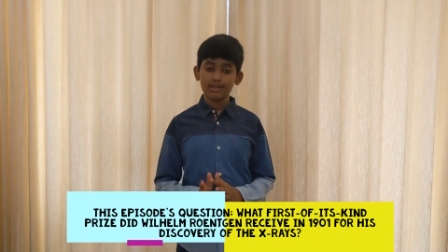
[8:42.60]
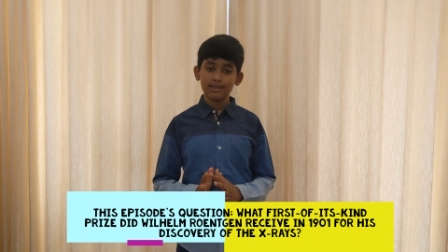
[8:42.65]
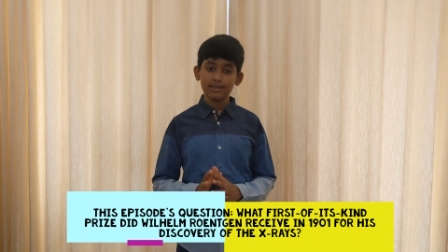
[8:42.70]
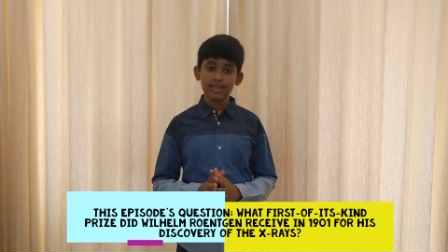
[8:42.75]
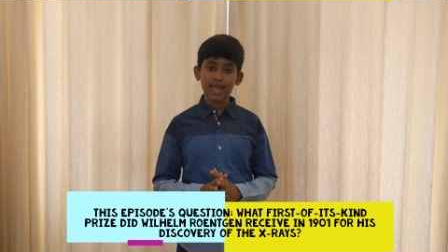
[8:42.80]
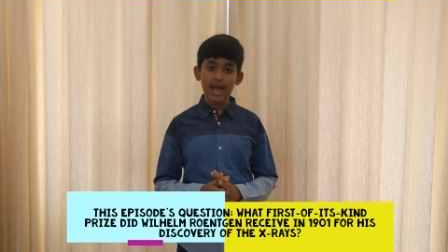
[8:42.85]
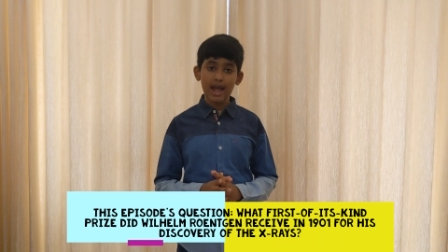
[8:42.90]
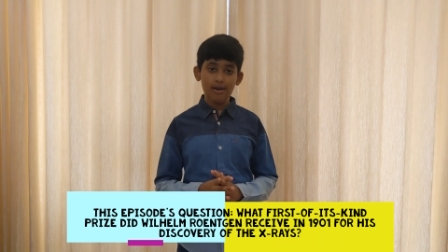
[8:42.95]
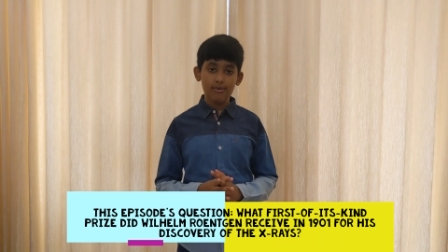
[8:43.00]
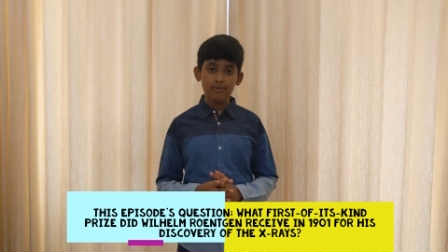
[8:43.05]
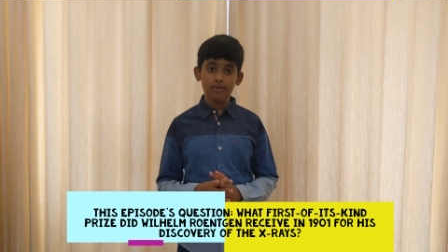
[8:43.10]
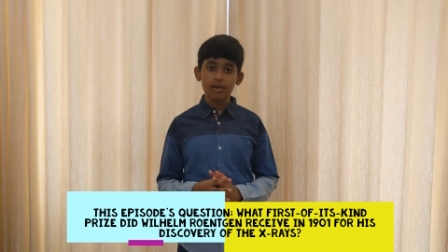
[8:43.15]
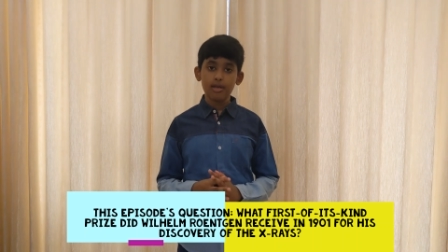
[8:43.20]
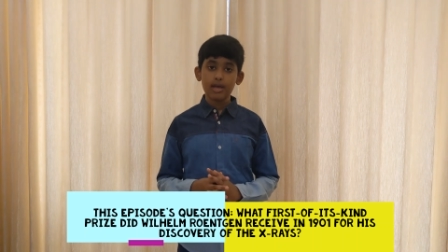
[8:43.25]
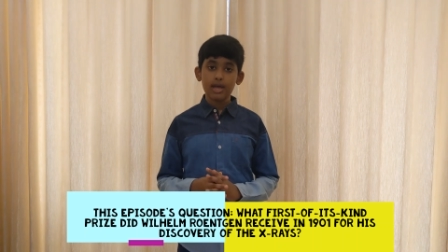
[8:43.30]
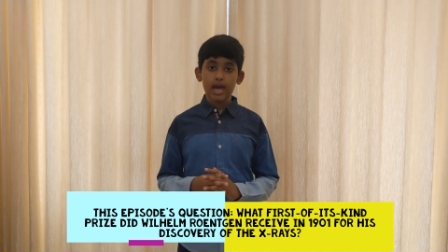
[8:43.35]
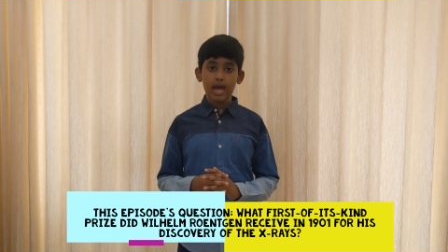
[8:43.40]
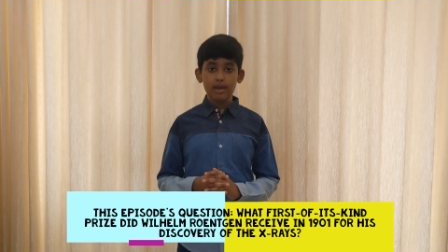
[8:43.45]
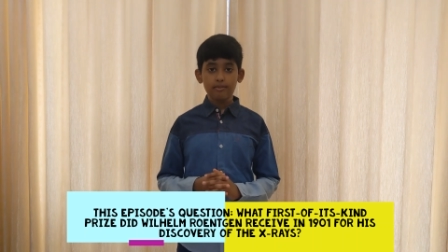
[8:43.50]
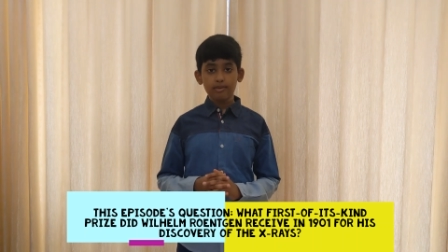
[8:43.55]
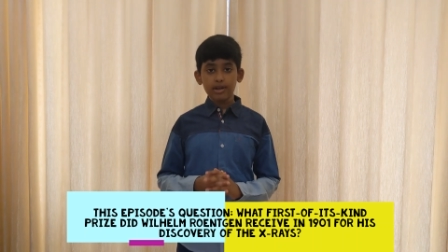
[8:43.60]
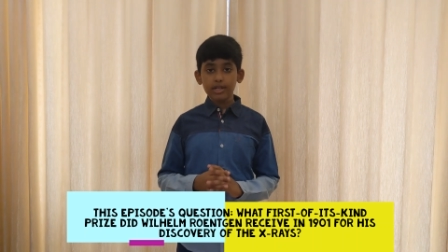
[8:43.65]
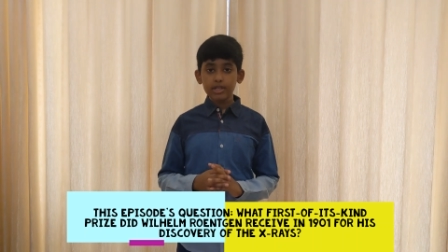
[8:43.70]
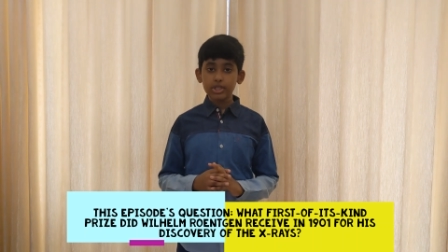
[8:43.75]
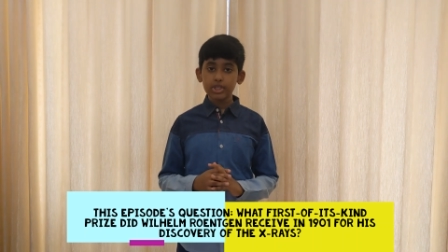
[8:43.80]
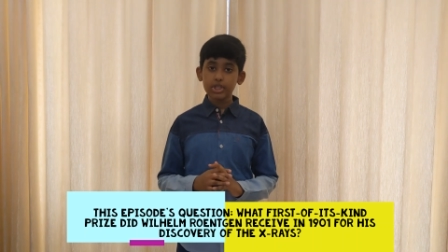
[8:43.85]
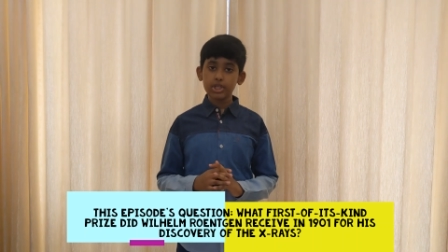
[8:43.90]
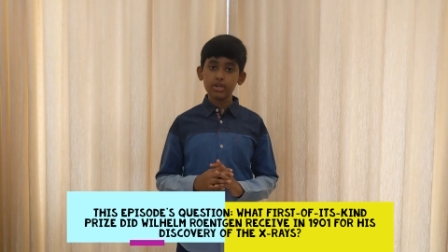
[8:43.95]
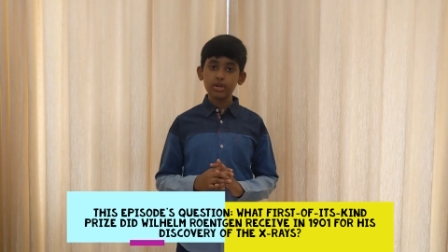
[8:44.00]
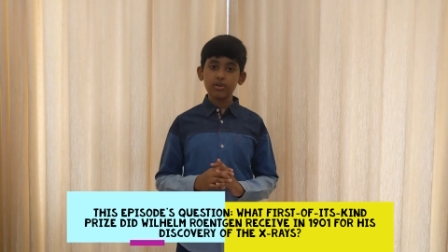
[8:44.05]
Now, I
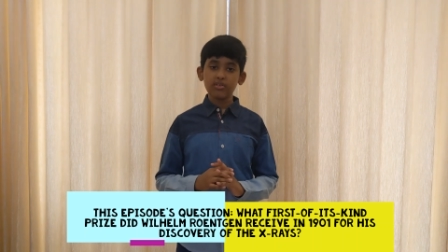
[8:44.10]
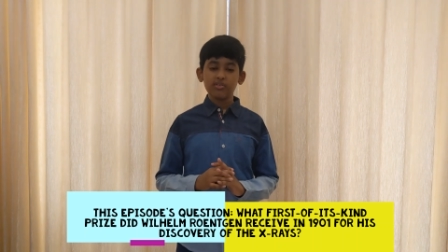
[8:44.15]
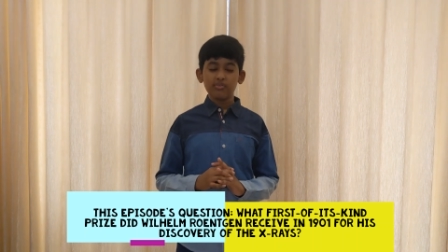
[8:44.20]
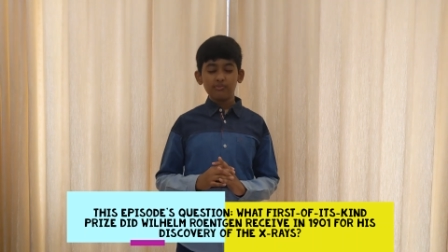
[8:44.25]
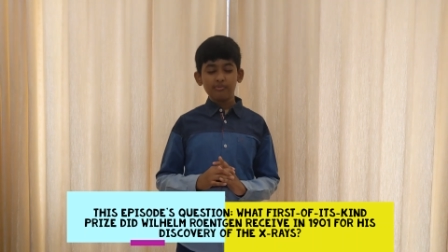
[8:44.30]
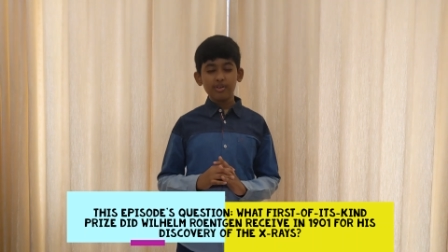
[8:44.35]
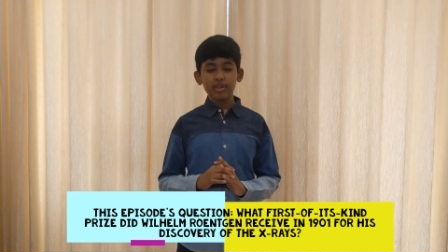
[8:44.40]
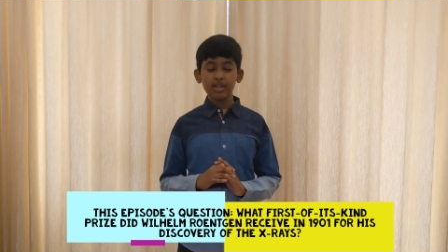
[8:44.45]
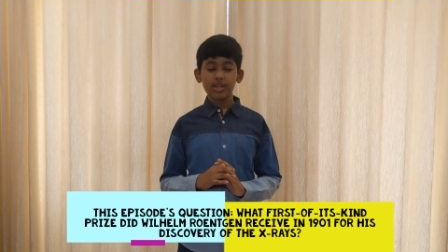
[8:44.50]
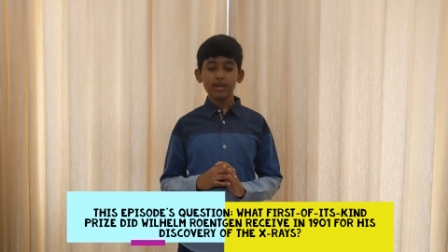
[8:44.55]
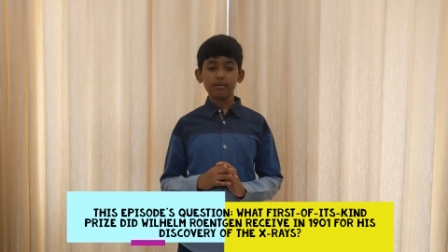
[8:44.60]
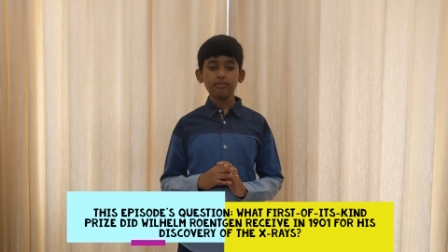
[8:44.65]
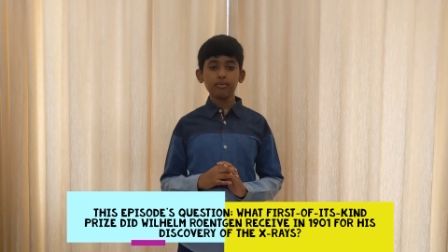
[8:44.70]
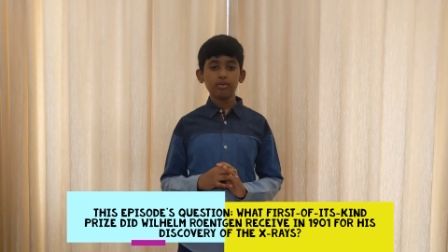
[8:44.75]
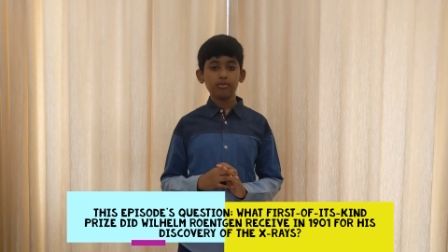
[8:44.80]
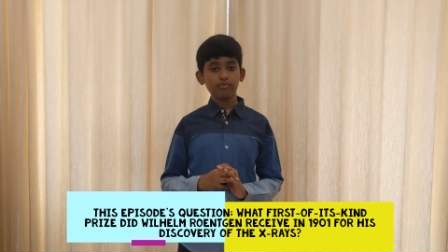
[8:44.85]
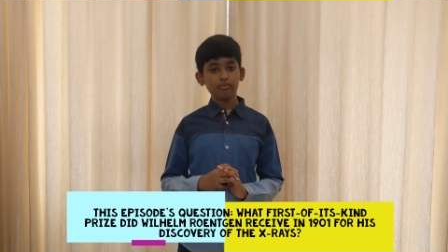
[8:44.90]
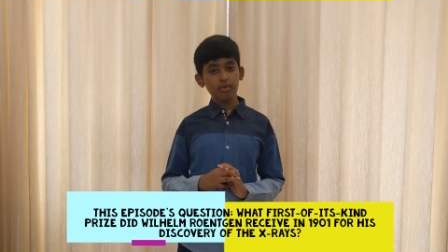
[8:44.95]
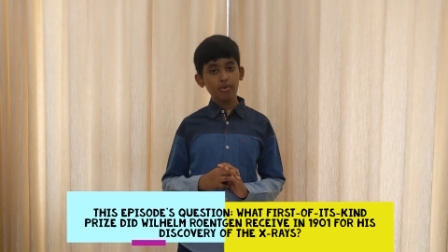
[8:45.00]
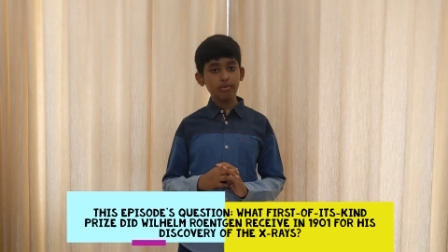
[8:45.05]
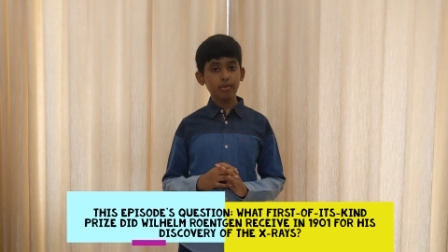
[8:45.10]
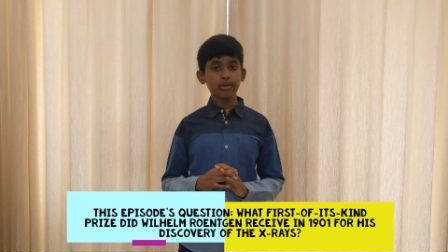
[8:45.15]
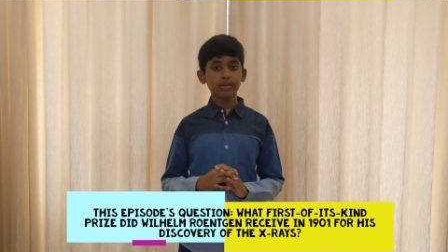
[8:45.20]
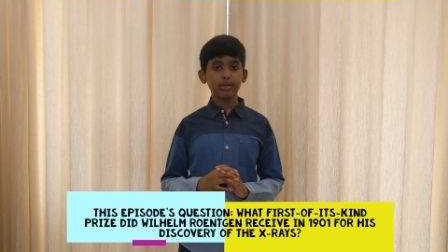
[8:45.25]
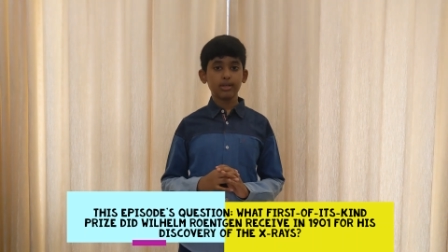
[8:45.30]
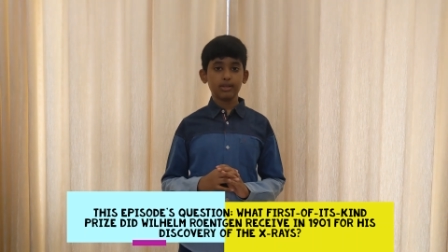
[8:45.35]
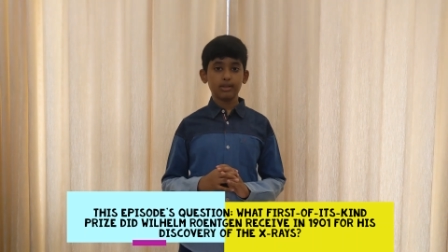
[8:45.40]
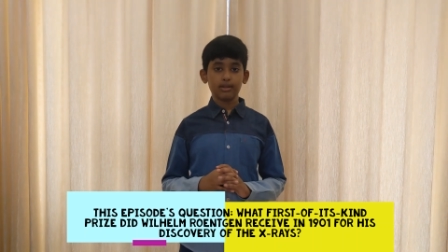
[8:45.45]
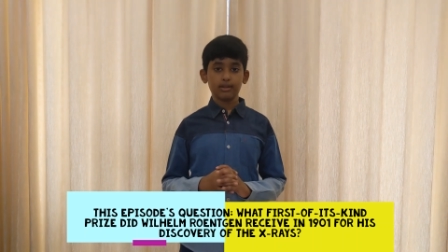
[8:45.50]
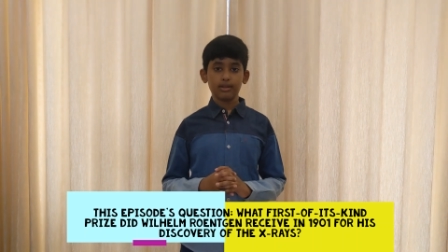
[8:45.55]
mentioned Wilhelm
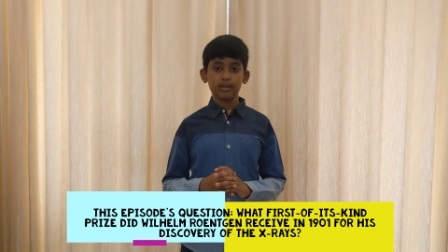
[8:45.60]
Roentgen,